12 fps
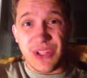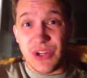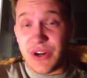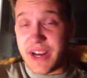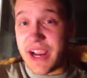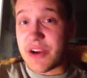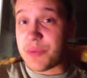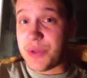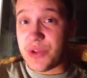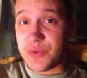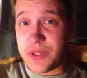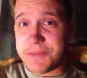learning how to
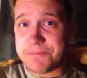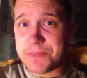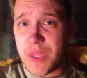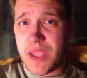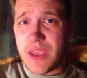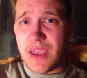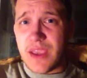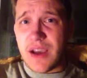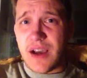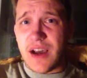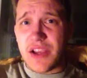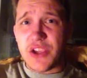build one.
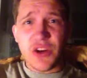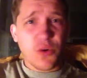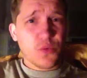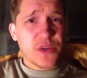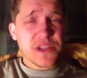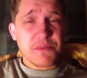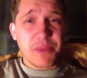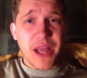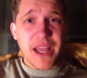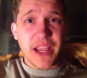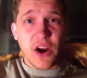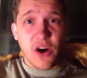Uh, you don't risk
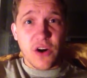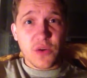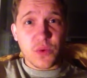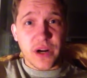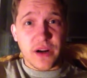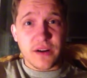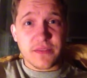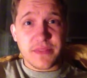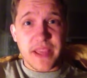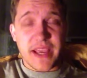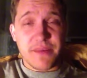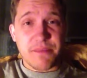buying hardware
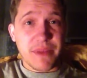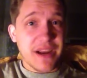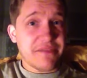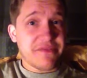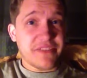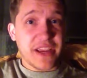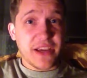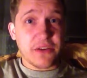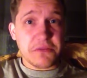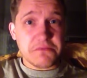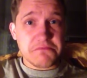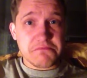that might
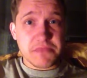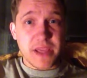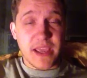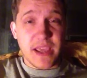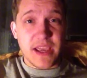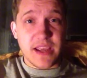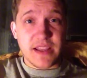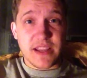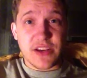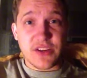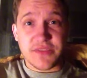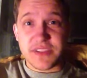fail, and
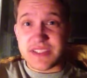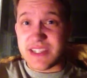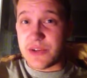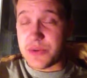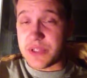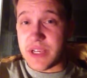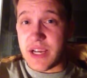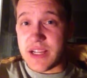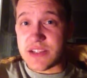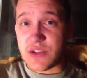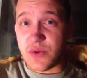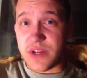then you'll have to deal with the
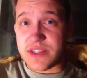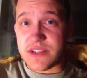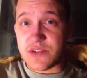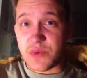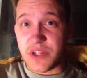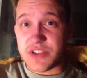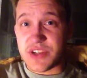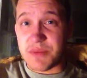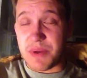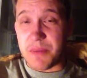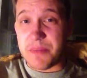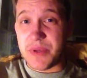consequences when you're talking
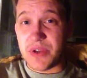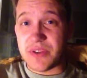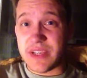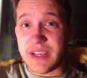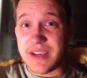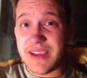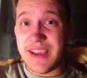about building.